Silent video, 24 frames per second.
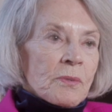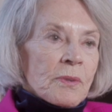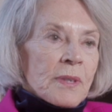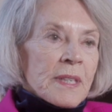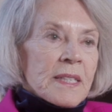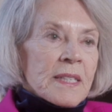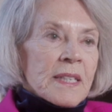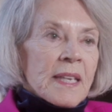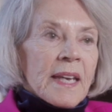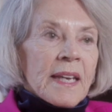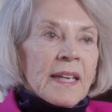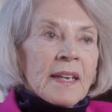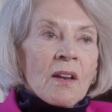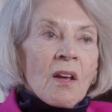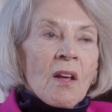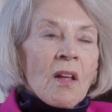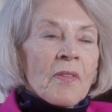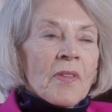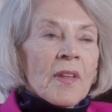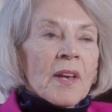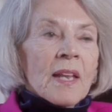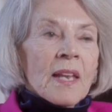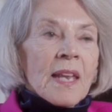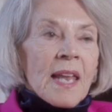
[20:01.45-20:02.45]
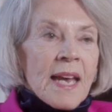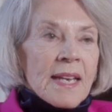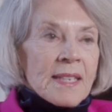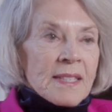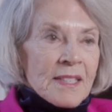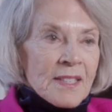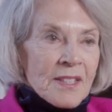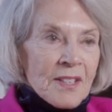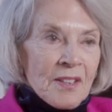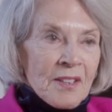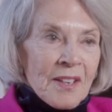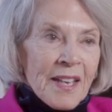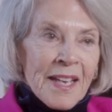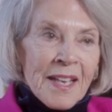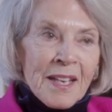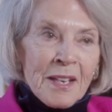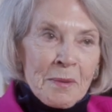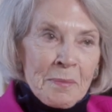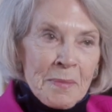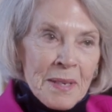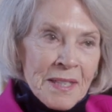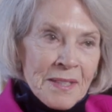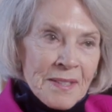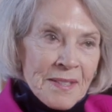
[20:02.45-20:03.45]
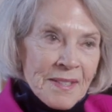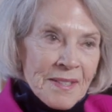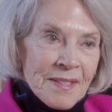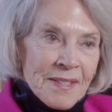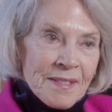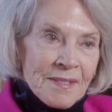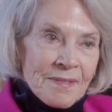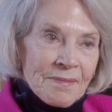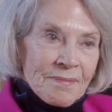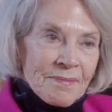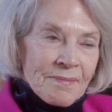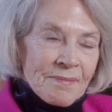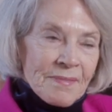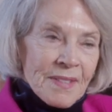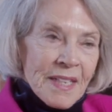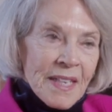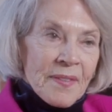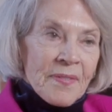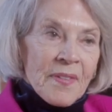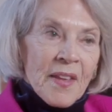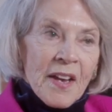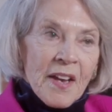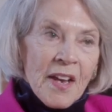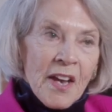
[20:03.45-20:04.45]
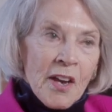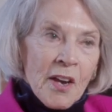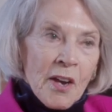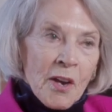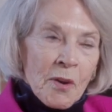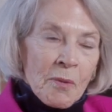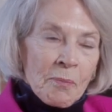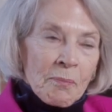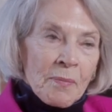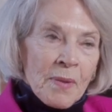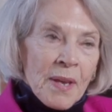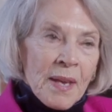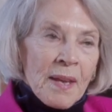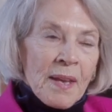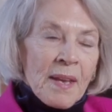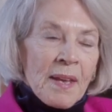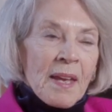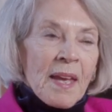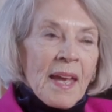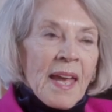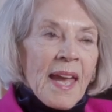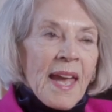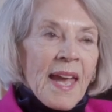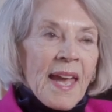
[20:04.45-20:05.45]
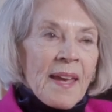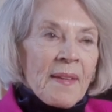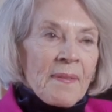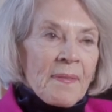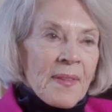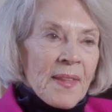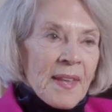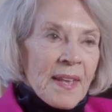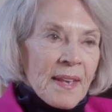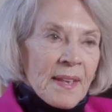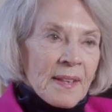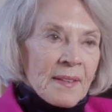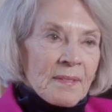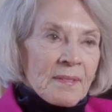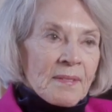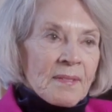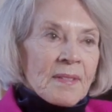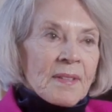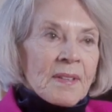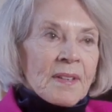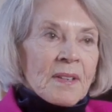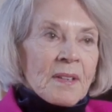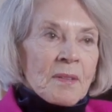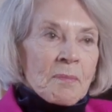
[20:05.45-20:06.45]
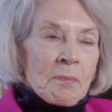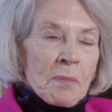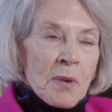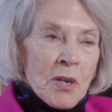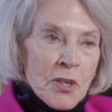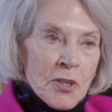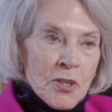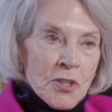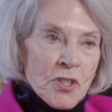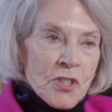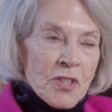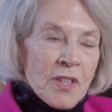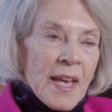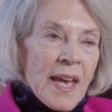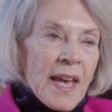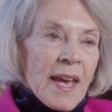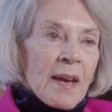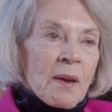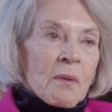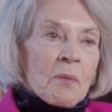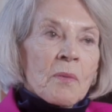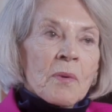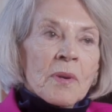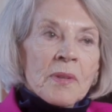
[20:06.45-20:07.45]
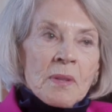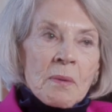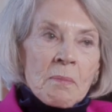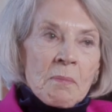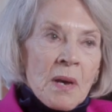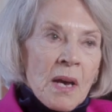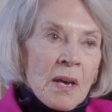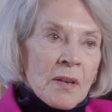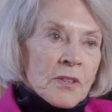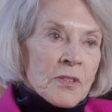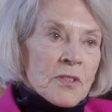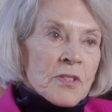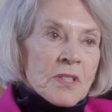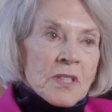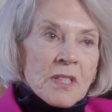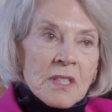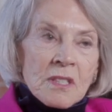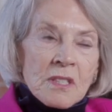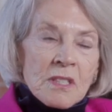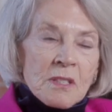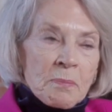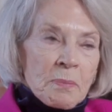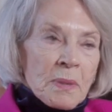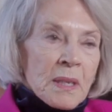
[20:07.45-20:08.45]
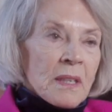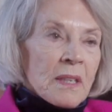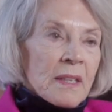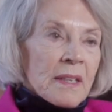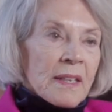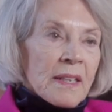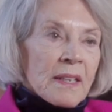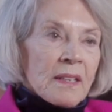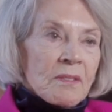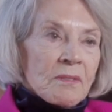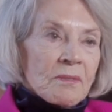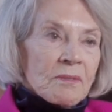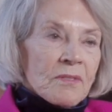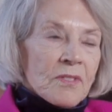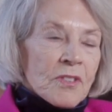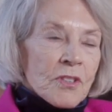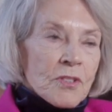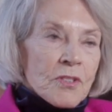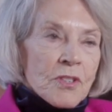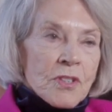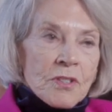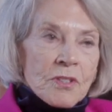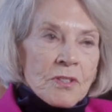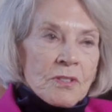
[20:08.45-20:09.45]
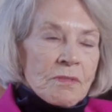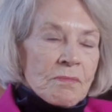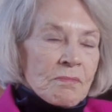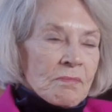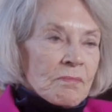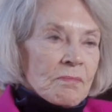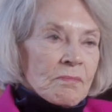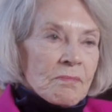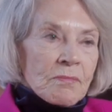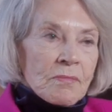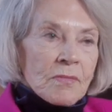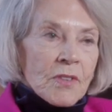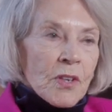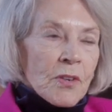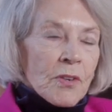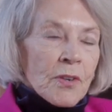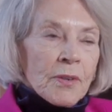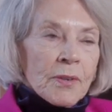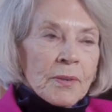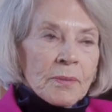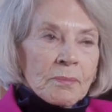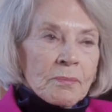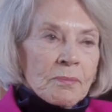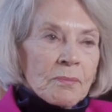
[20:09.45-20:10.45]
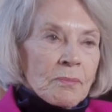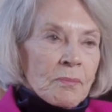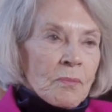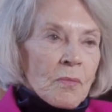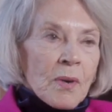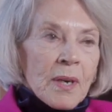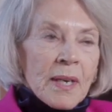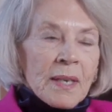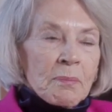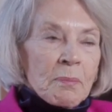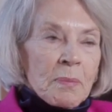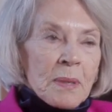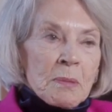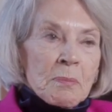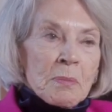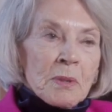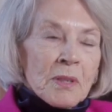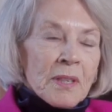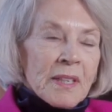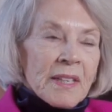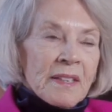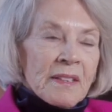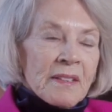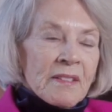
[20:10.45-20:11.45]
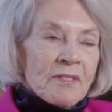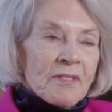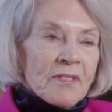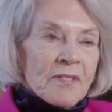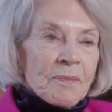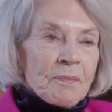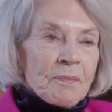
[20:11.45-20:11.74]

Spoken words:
retain all the classical elements in the home and then merge that with a modern sensibility for just current way people live.